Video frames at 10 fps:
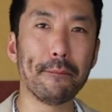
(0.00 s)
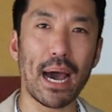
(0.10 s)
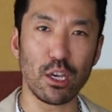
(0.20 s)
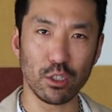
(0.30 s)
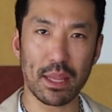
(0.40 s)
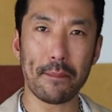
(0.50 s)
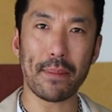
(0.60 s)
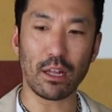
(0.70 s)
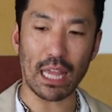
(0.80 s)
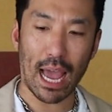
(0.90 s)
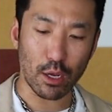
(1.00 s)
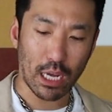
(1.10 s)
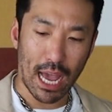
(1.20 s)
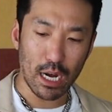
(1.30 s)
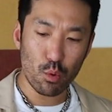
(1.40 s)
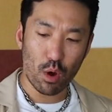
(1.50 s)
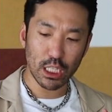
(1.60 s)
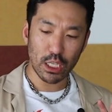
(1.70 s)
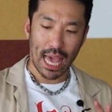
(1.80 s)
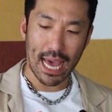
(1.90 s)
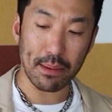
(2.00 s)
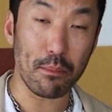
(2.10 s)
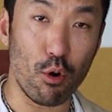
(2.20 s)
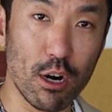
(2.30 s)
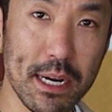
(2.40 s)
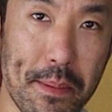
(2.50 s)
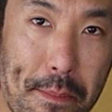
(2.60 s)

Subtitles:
mild, mild. I kind of want to add more.